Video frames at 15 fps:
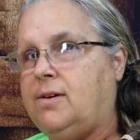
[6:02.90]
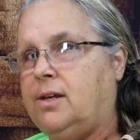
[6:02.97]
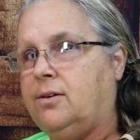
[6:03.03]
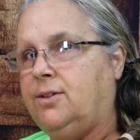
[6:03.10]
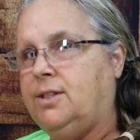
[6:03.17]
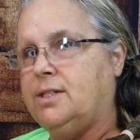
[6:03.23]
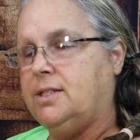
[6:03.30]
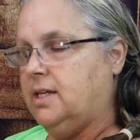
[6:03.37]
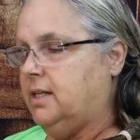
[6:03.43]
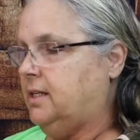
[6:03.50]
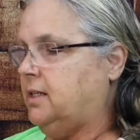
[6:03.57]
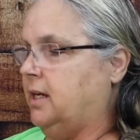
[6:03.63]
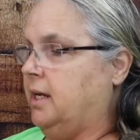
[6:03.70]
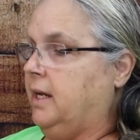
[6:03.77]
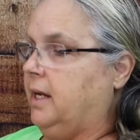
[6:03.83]
on this
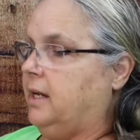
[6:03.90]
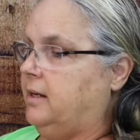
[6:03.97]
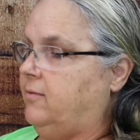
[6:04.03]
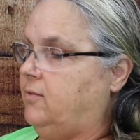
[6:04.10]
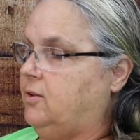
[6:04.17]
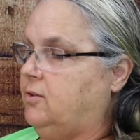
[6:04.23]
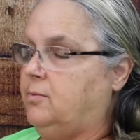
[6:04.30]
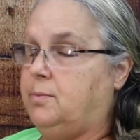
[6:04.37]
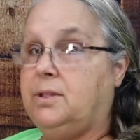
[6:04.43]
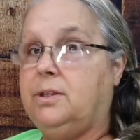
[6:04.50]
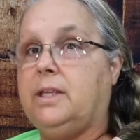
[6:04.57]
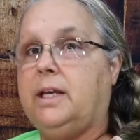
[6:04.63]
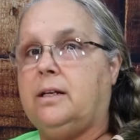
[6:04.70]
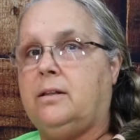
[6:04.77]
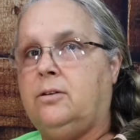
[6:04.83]
end, and if you don't put
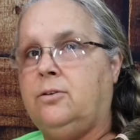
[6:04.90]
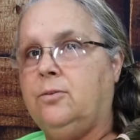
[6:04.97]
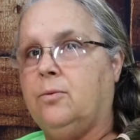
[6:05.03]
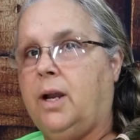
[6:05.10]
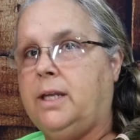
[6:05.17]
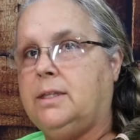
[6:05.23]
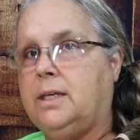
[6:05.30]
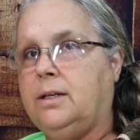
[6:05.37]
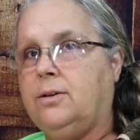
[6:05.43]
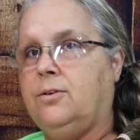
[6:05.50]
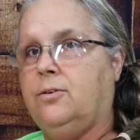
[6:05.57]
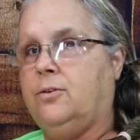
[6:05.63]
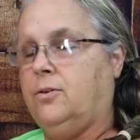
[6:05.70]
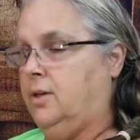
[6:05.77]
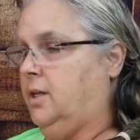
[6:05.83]
that glue right there
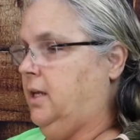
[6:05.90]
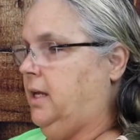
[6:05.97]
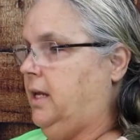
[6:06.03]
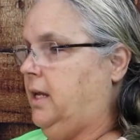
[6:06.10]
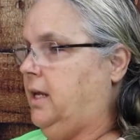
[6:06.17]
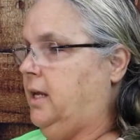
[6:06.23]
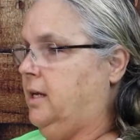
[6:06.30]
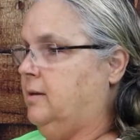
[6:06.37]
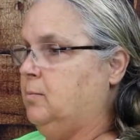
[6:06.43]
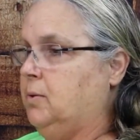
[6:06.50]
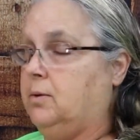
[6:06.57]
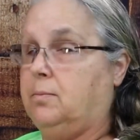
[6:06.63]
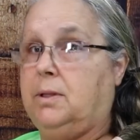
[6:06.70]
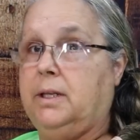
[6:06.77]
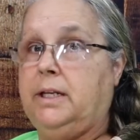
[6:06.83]
and
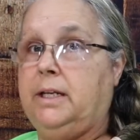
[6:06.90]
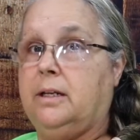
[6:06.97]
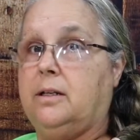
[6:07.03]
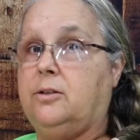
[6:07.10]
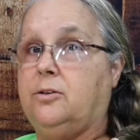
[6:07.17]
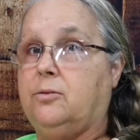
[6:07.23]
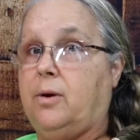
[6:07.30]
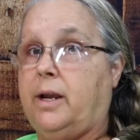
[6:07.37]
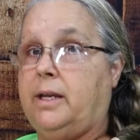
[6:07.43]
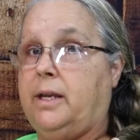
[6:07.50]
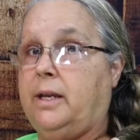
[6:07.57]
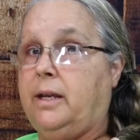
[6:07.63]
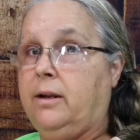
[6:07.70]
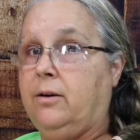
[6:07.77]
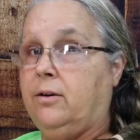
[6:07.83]
put plenty of glue right
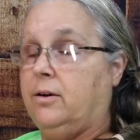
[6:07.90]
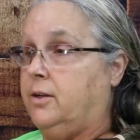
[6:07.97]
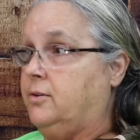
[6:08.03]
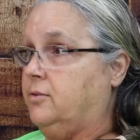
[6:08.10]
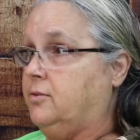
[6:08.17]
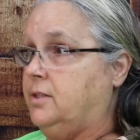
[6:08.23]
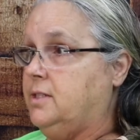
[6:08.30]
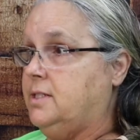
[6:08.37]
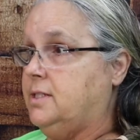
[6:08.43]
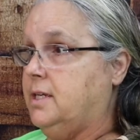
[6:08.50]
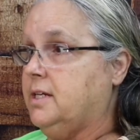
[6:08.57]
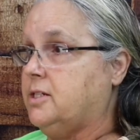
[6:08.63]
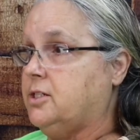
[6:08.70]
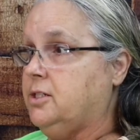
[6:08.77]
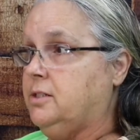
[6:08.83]
here under this
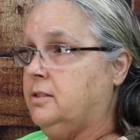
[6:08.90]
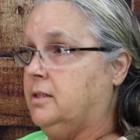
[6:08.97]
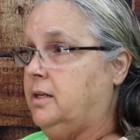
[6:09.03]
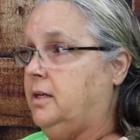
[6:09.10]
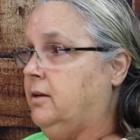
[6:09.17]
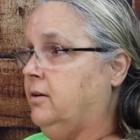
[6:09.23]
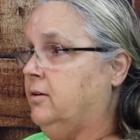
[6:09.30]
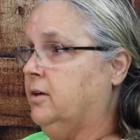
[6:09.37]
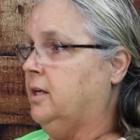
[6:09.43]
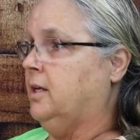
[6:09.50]
section here,